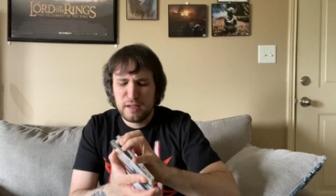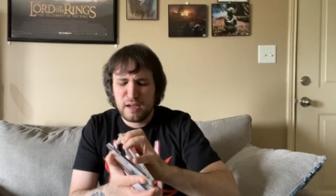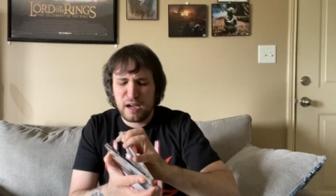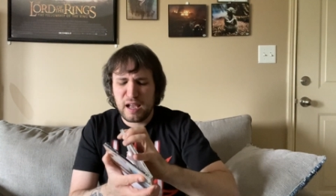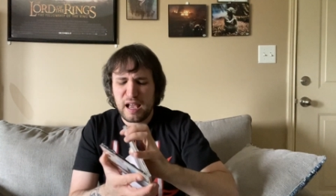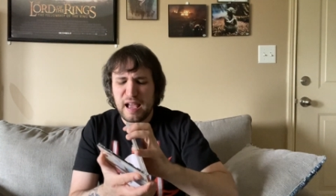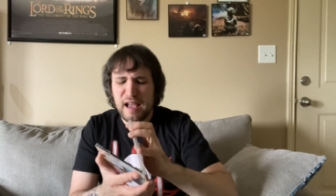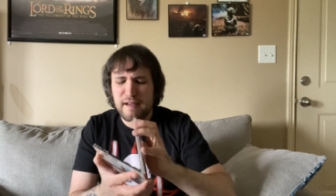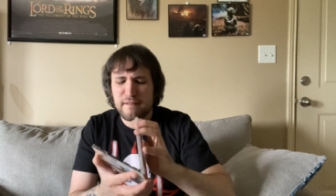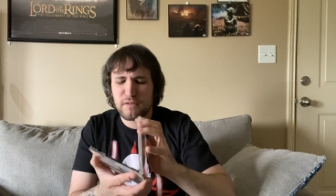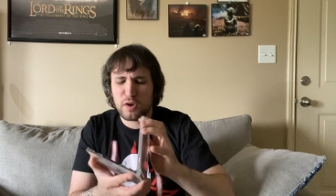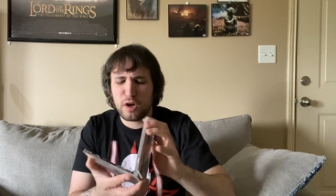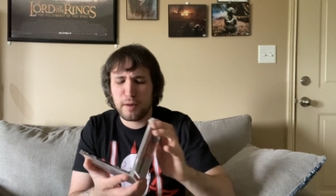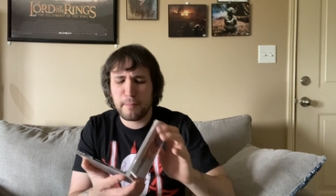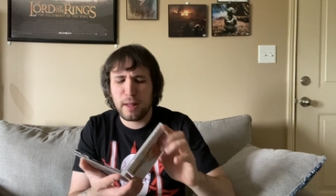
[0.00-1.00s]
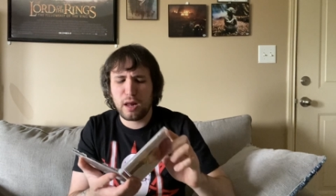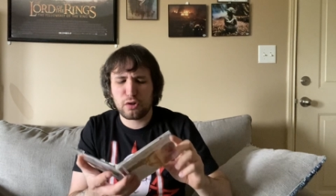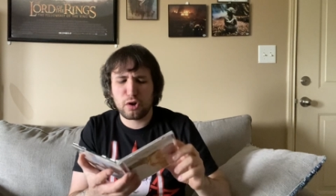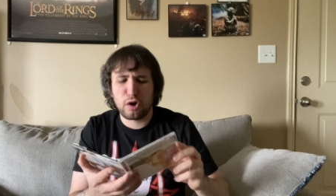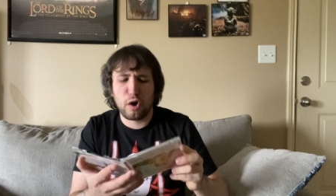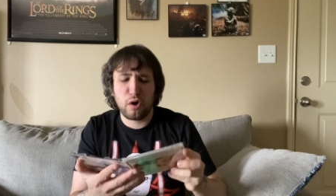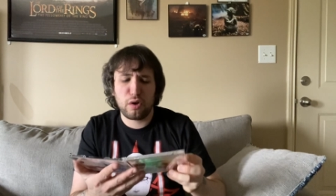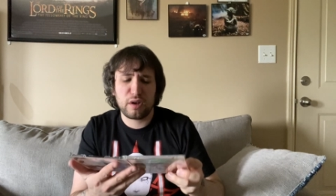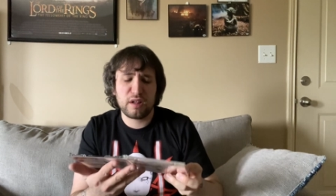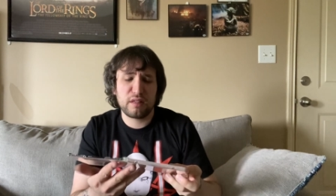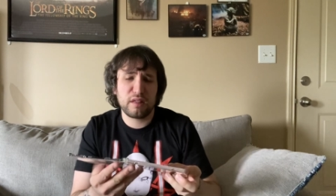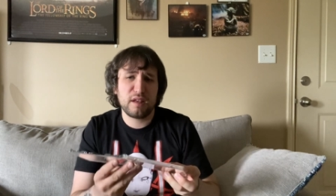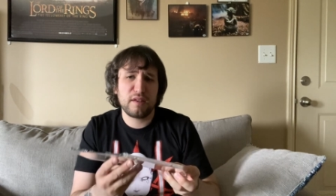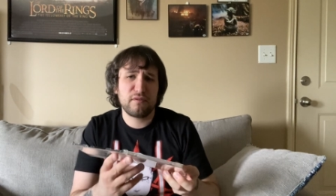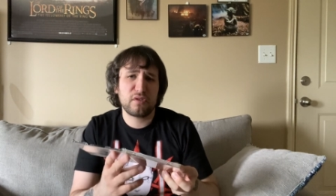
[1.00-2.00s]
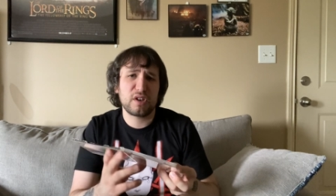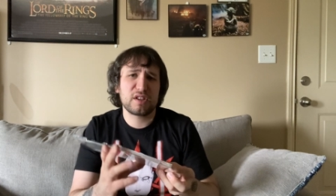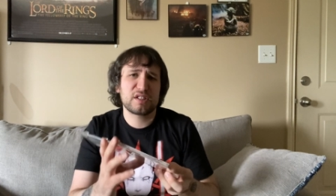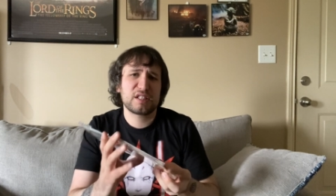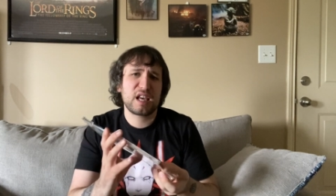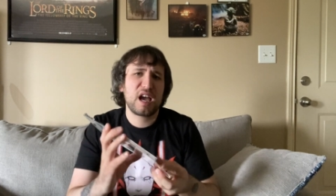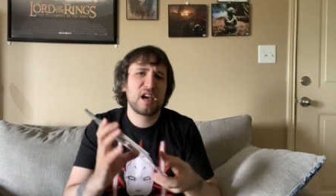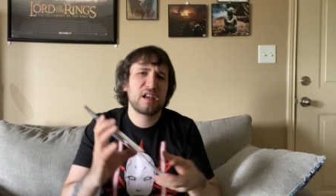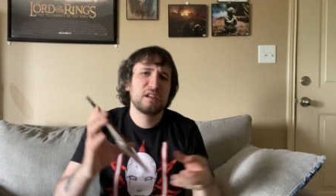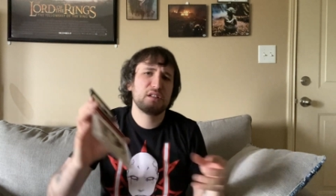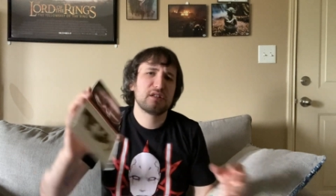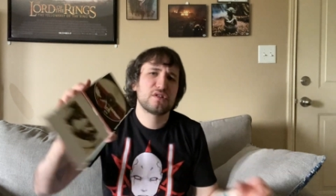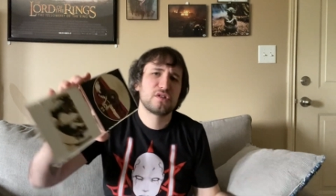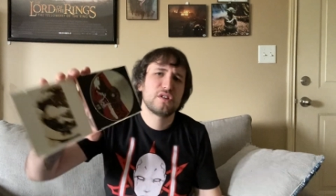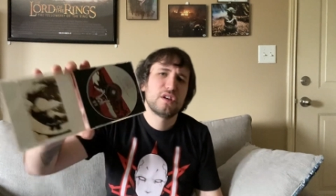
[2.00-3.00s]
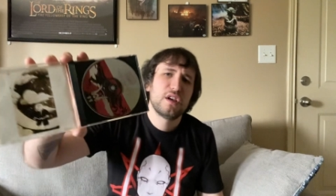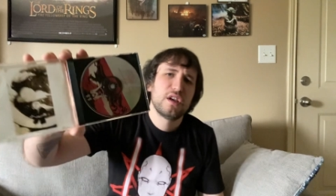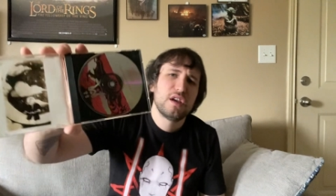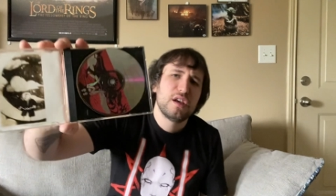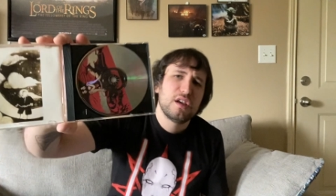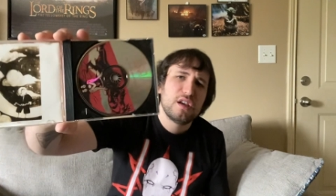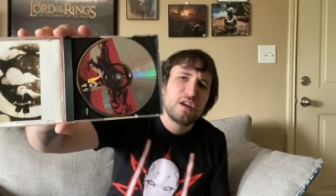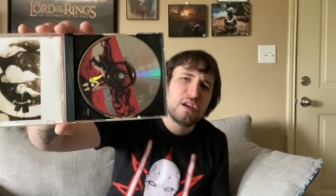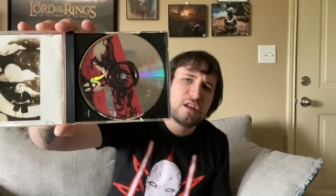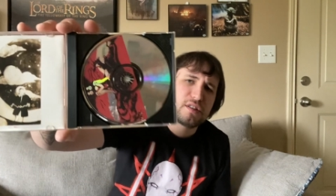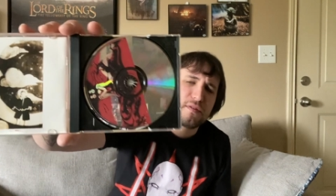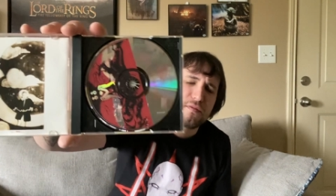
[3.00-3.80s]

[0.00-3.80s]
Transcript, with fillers: I have uh, Mellon Collie and the Infinite Sadness. It's a